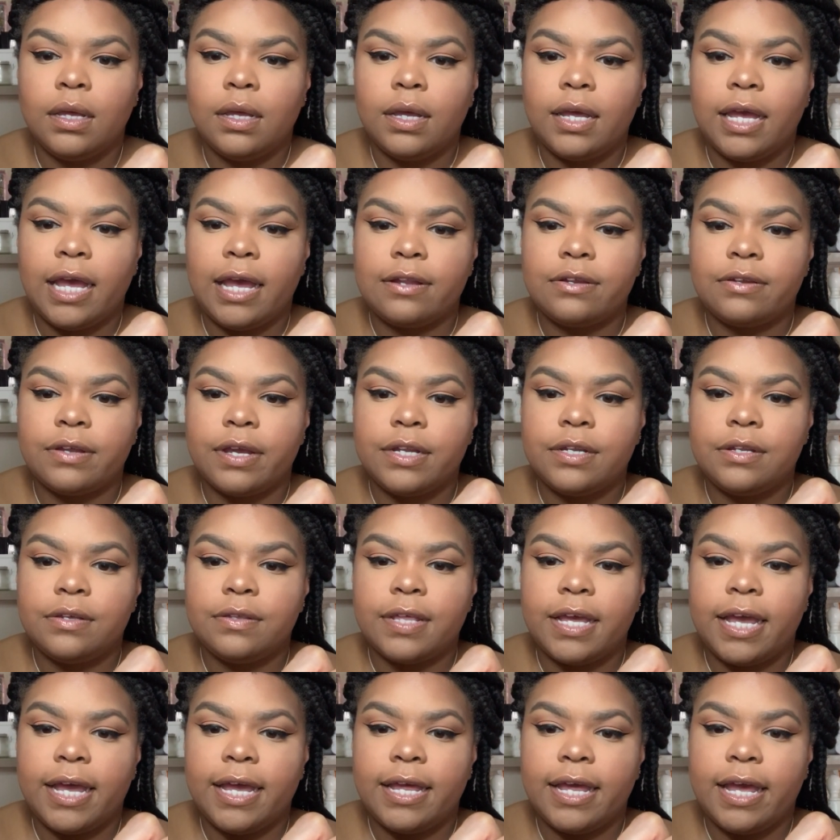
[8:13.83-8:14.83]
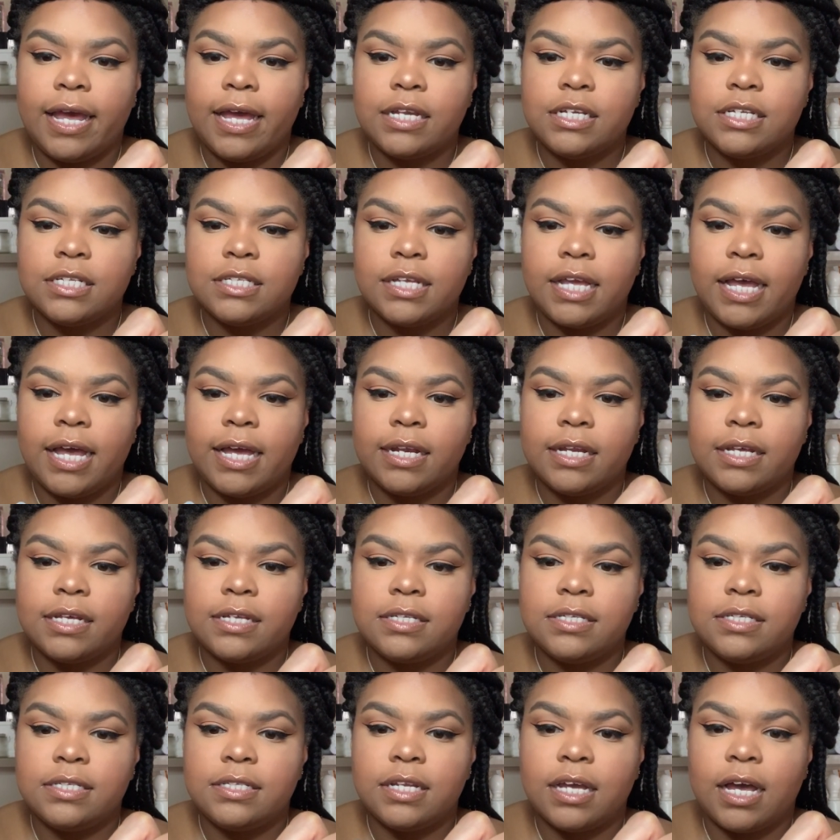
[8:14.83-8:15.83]
After I do that, I just kind
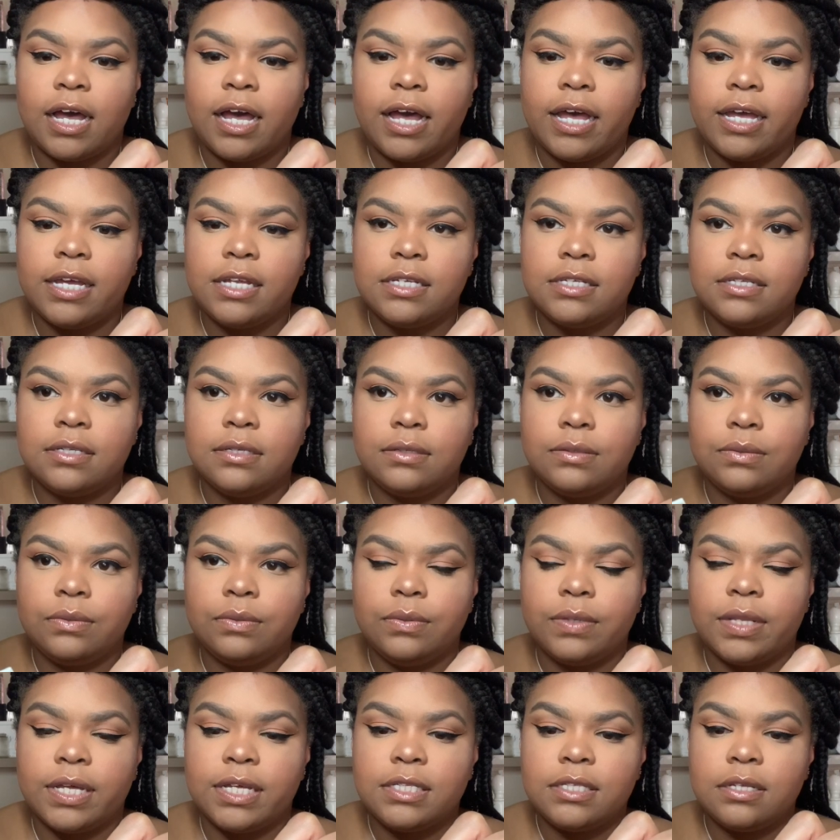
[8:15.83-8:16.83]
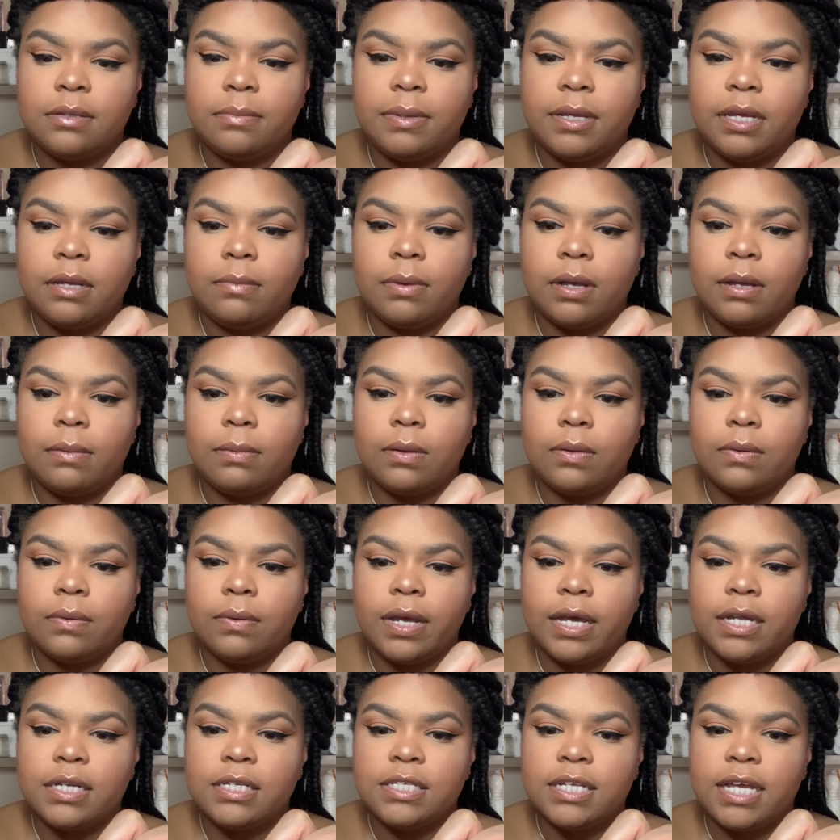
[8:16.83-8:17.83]
of dot. Ooh, that's a big bubble.
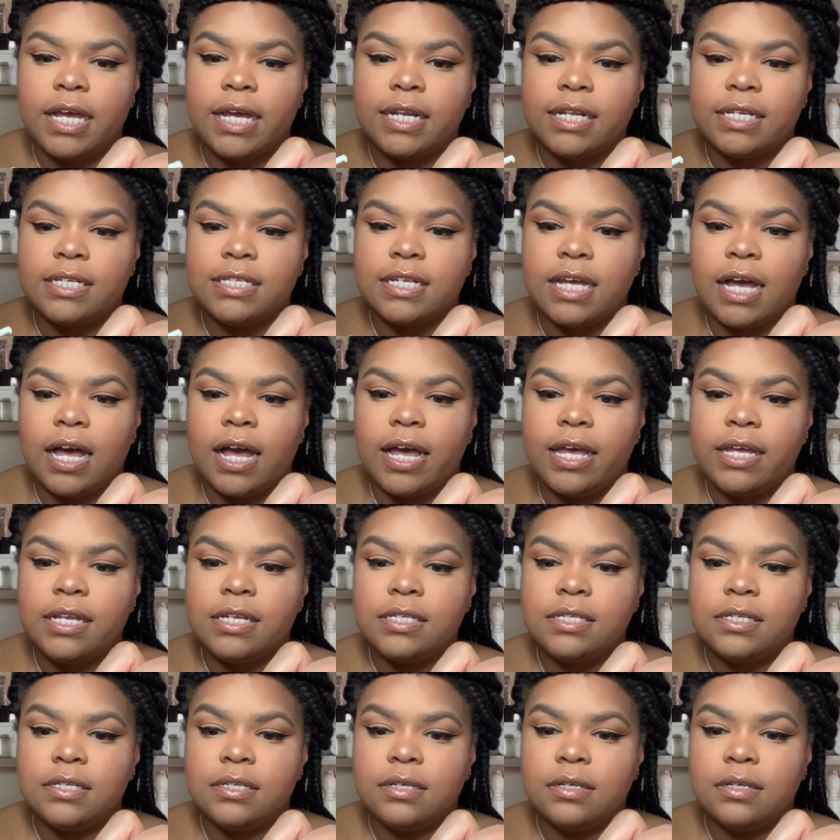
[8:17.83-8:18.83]
I just kind of dot.